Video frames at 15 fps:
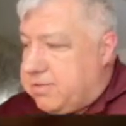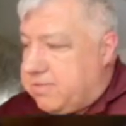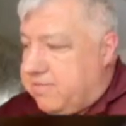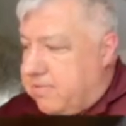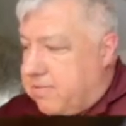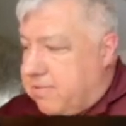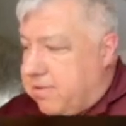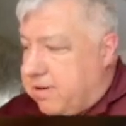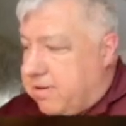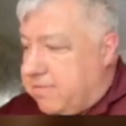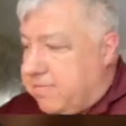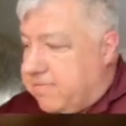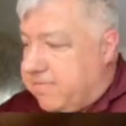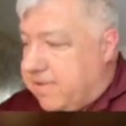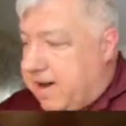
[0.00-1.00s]
4,
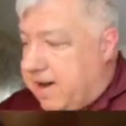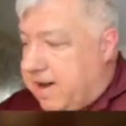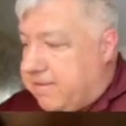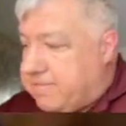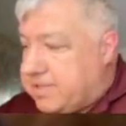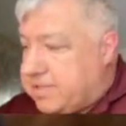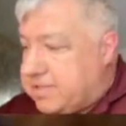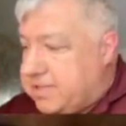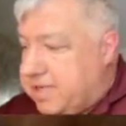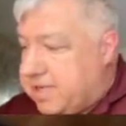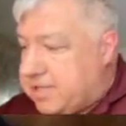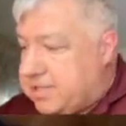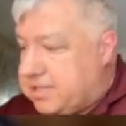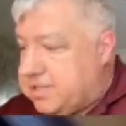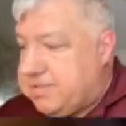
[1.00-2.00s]
5, and
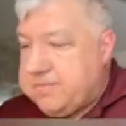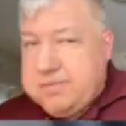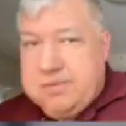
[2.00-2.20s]
6,